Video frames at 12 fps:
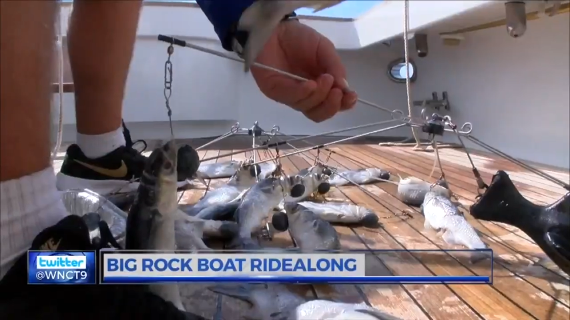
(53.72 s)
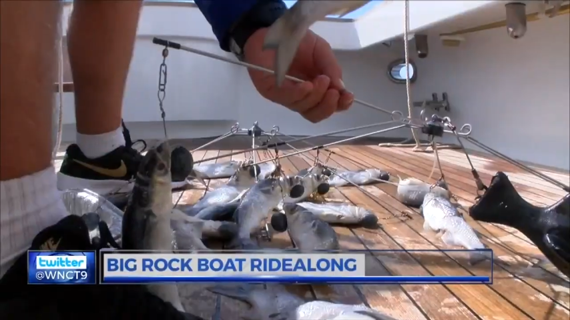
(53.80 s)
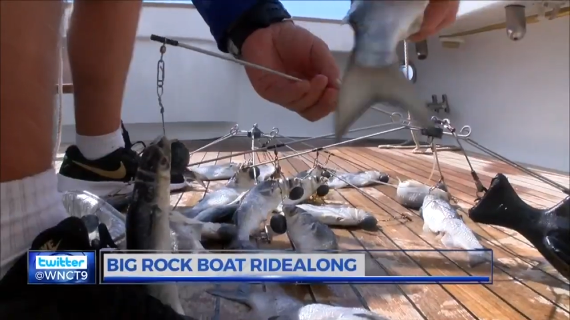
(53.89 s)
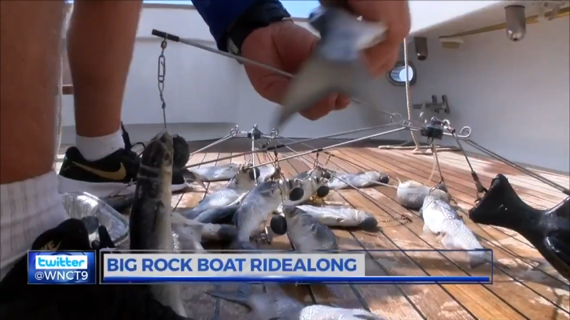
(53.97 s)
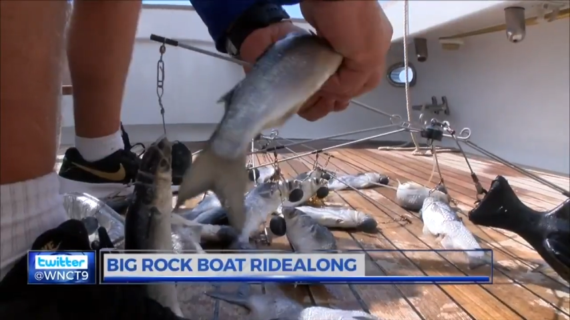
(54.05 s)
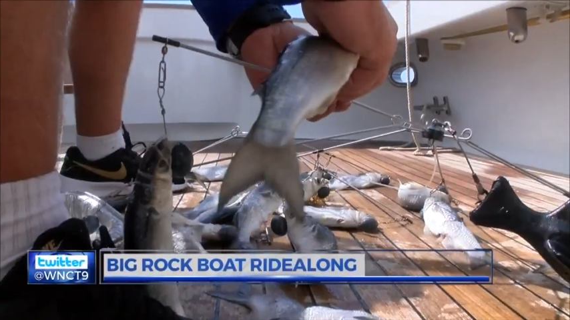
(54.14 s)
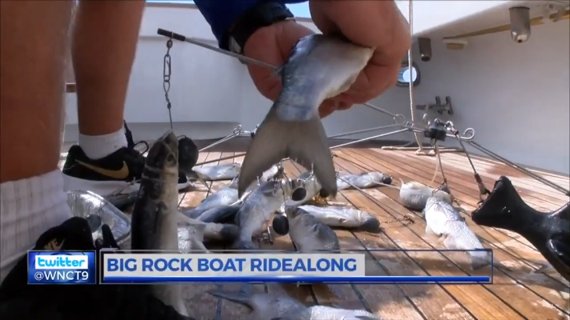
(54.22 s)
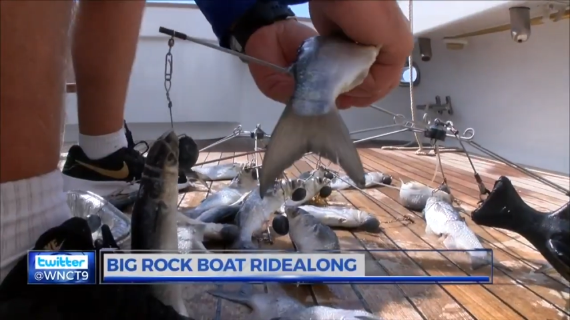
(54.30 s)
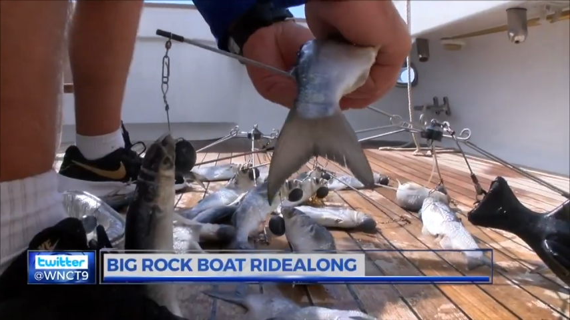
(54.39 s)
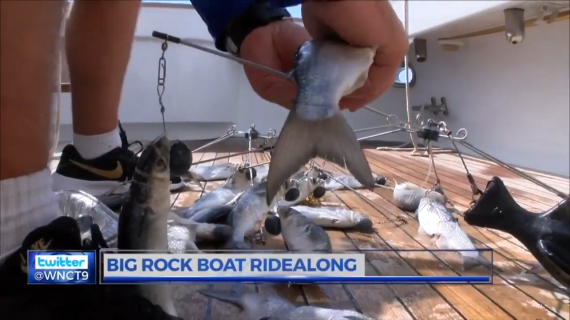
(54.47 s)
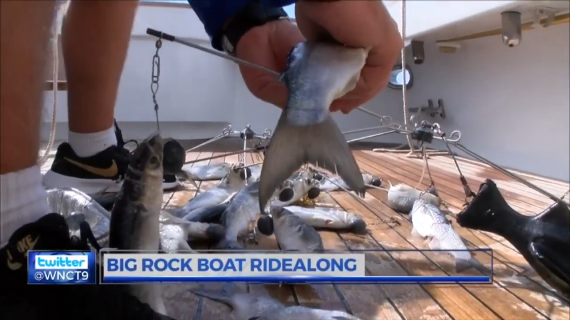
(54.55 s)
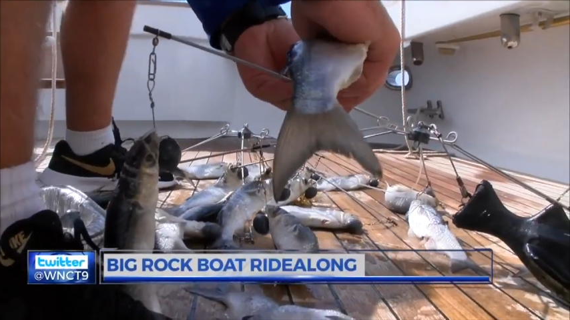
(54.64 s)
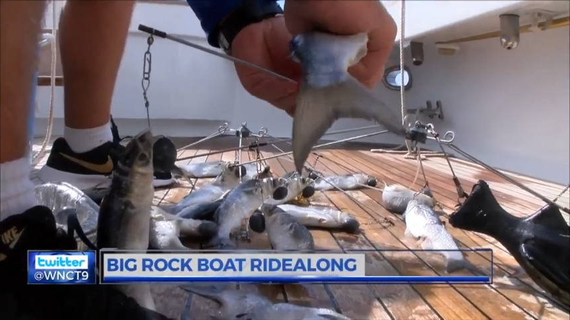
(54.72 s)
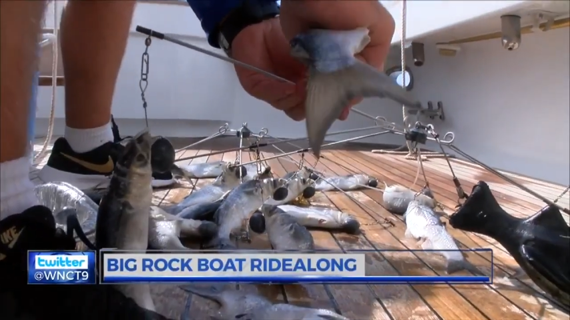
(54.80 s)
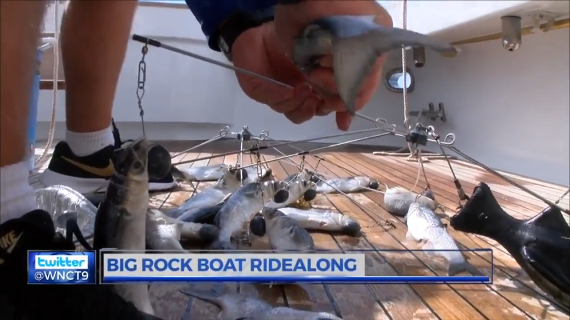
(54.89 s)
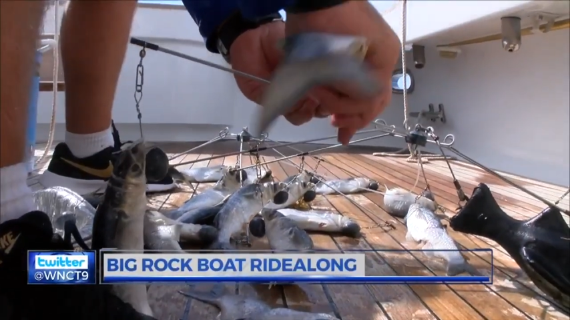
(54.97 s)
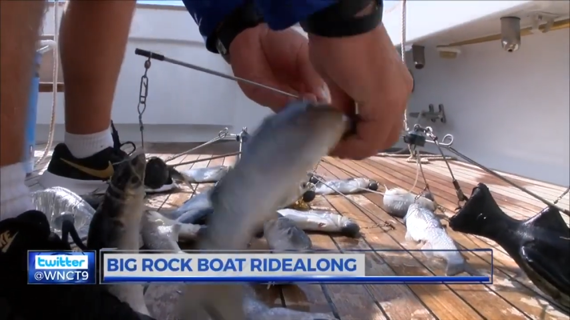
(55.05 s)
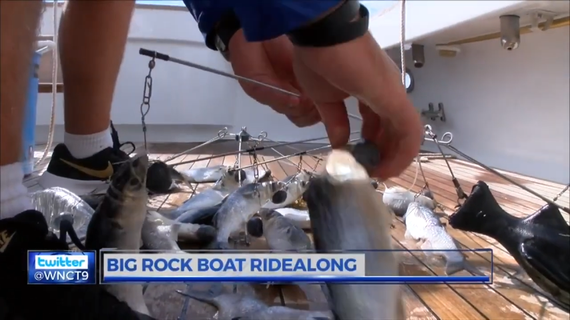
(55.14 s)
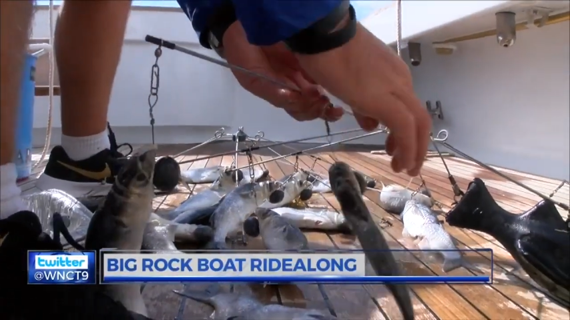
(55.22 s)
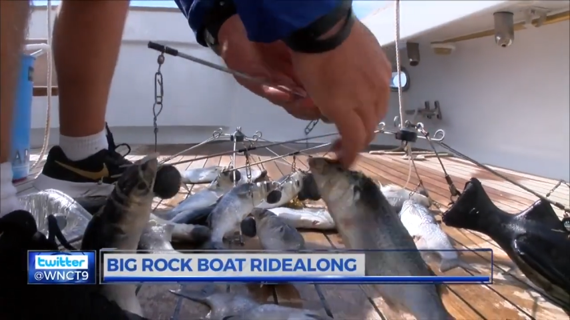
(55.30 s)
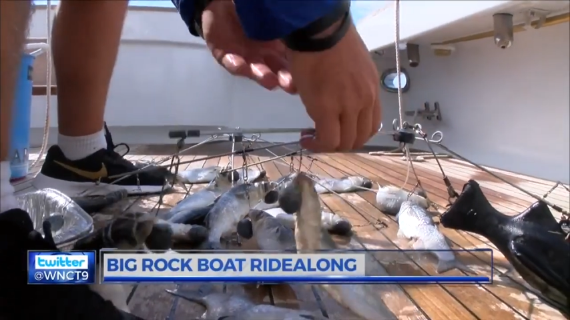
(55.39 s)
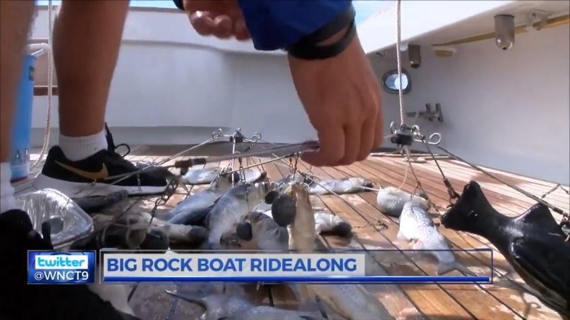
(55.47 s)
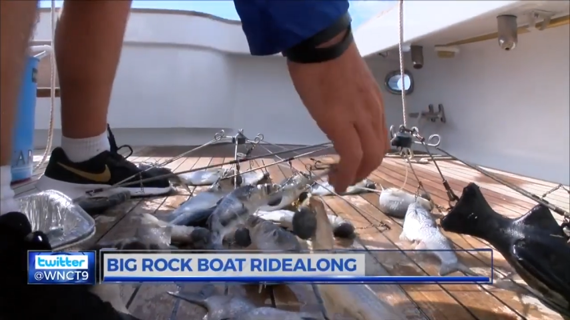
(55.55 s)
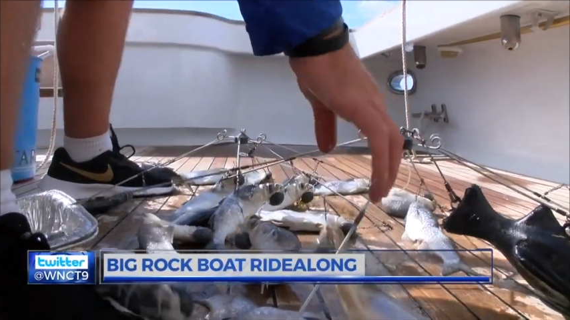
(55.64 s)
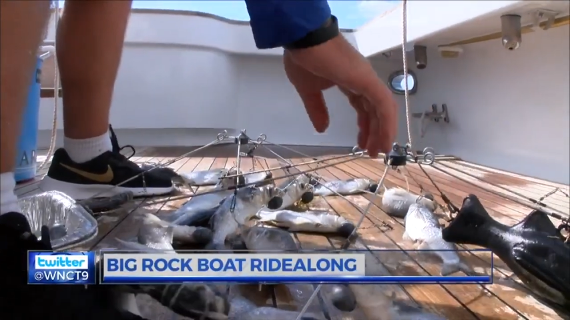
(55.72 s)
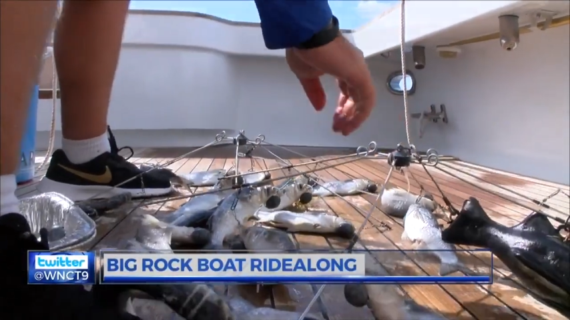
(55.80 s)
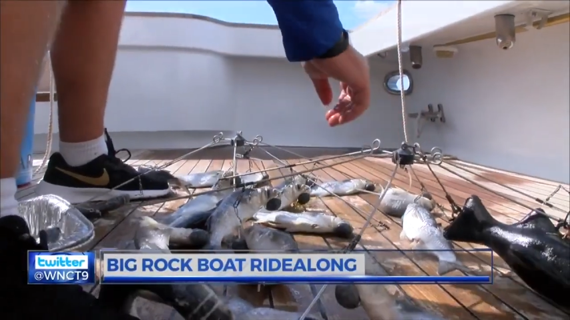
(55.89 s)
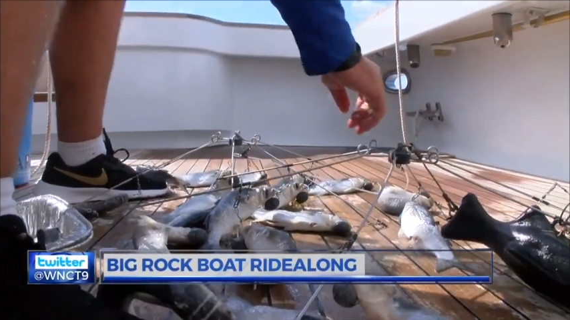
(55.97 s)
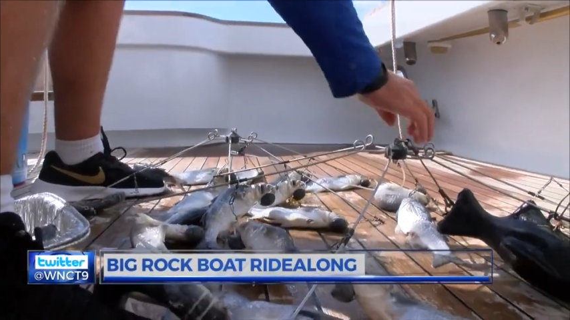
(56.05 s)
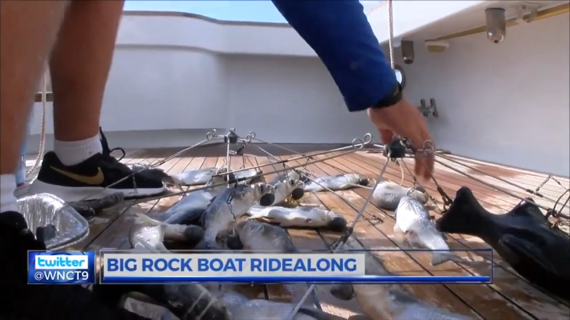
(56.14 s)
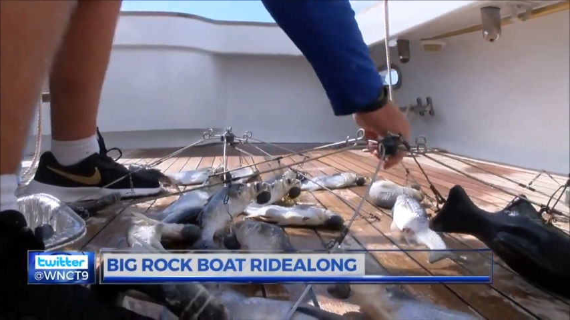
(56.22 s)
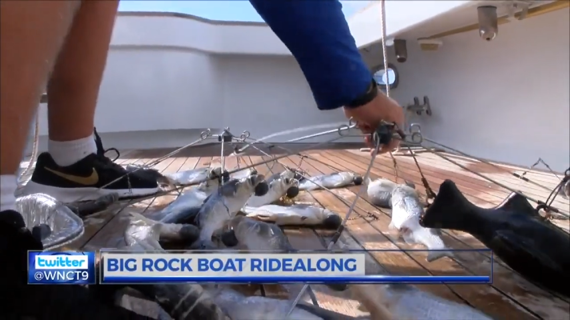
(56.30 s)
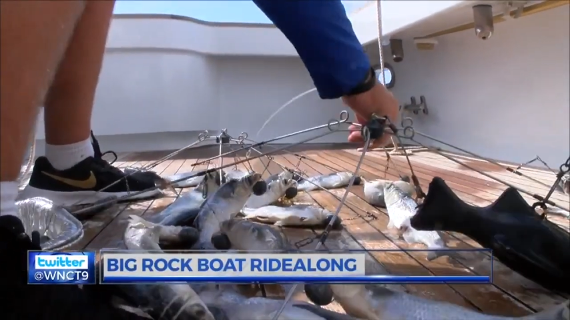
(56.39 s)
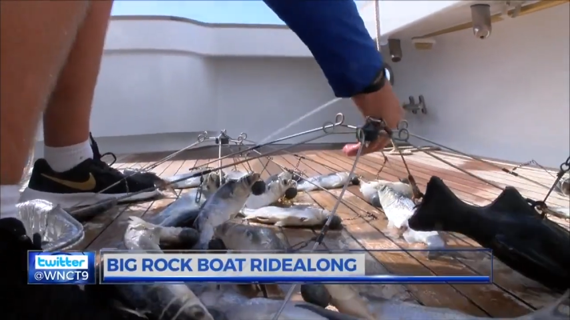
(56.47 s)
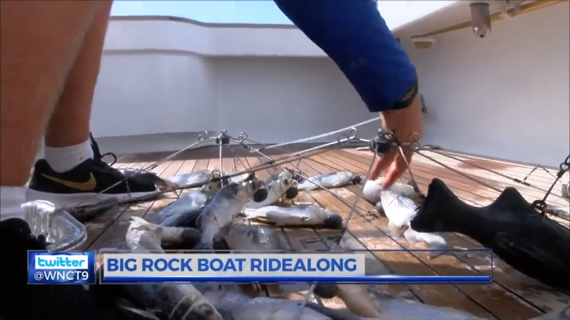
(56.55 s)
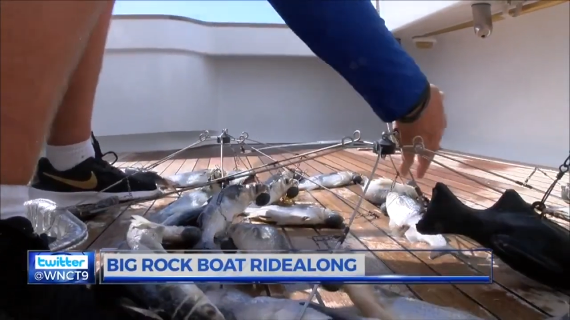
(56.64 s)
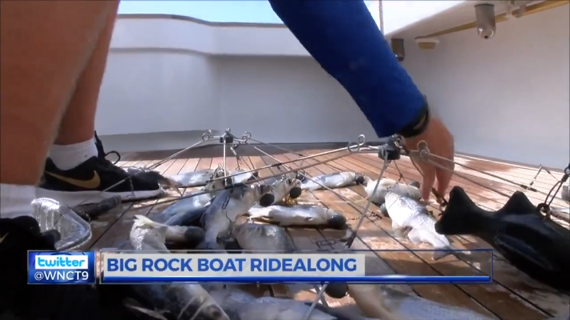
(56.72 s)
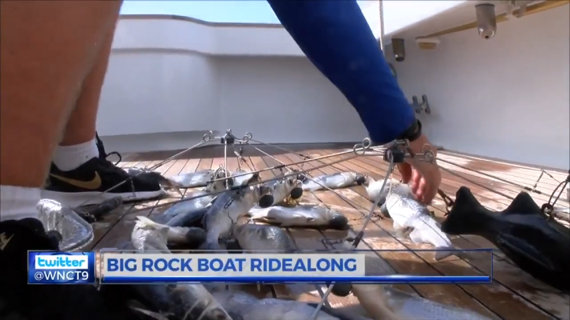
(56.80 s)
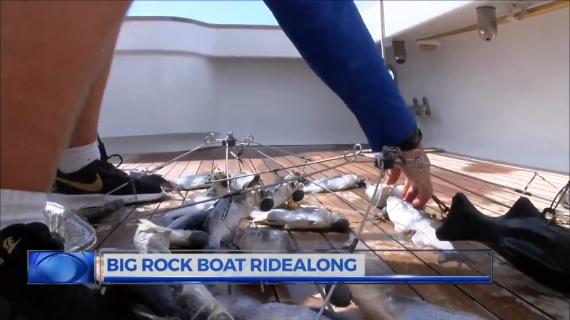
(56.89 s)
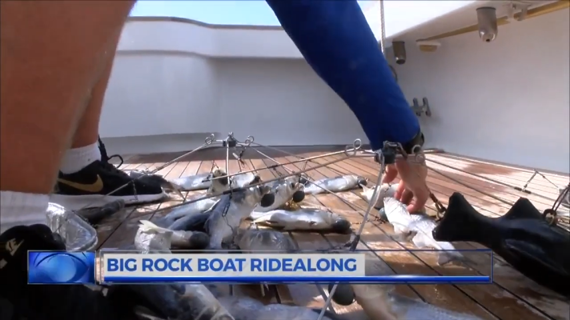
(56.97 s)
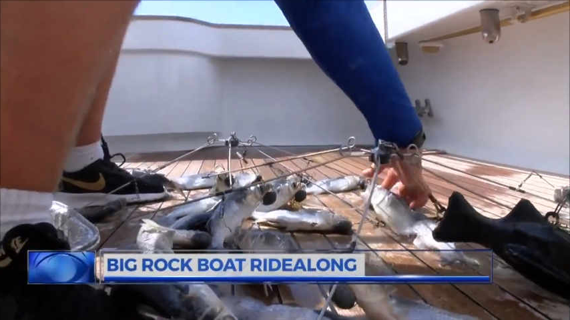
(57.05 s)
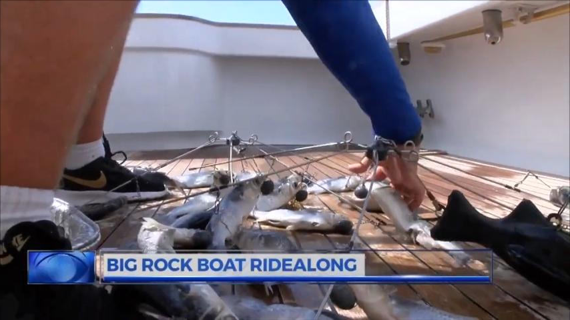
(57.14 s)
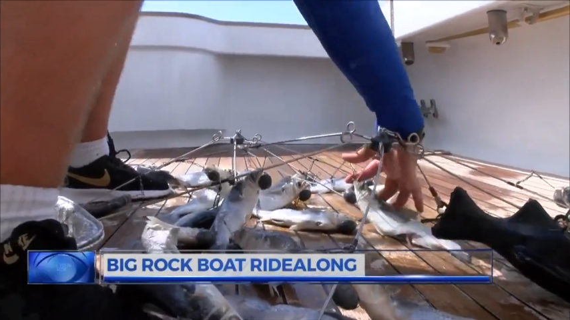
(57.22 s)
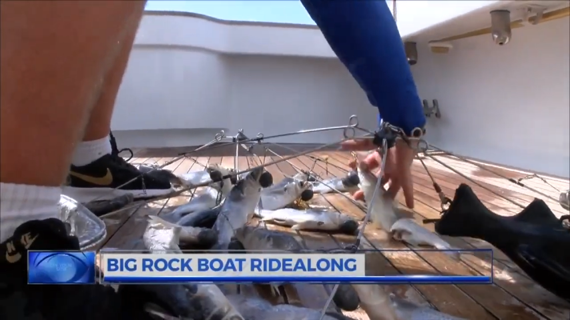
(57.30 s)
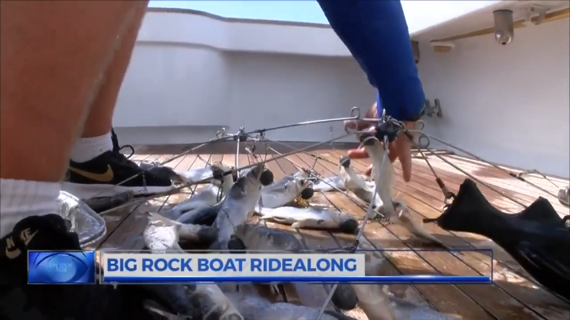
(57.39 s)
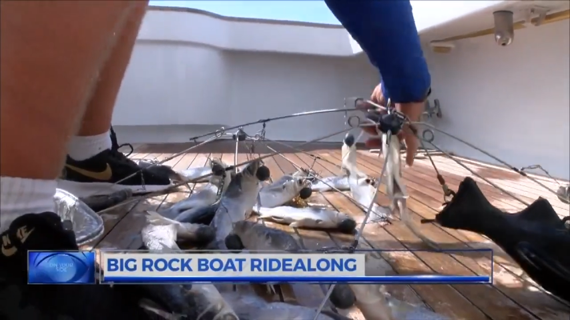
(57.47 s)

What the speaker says: (no speaker visible)